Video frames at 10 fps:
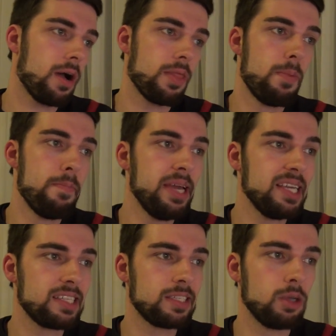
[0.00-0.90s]
The
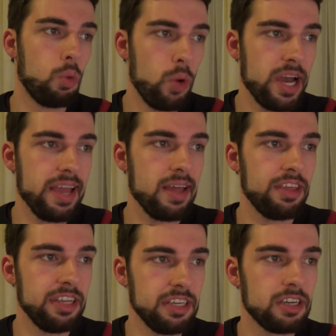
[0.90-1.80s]
Miz winning
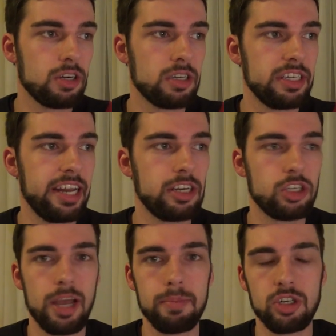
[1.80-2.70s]
the Intercontinental
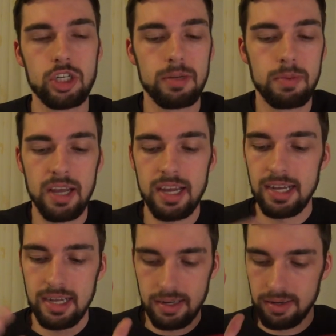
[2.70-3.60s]
Championship
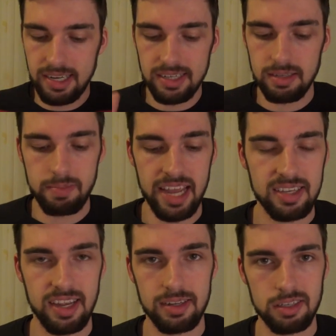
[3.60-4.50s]
doesn't make
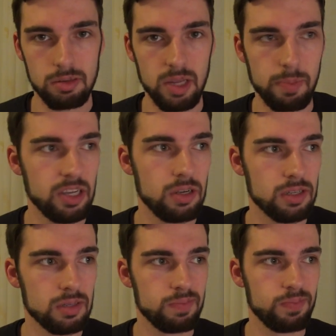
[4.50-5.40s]
sense to me,
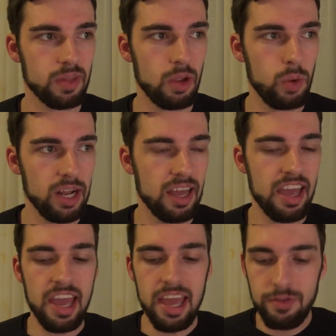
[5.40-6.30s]
because, well,
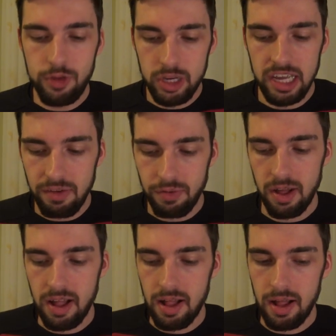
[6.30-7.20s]
if you give
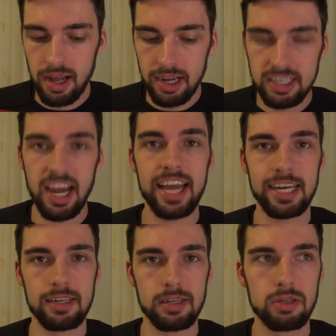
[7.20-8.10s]
a
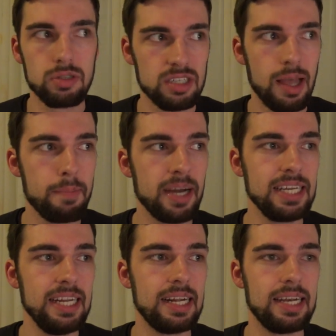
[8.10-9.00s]
title to
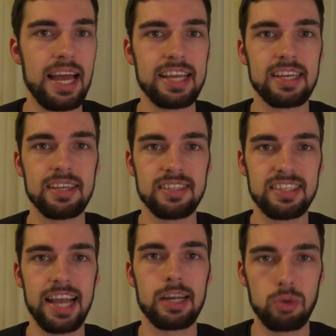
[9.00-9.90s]
somebody like
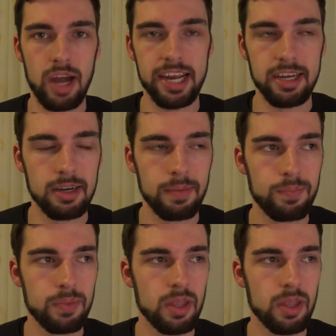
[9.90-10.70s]
Zack Ryder,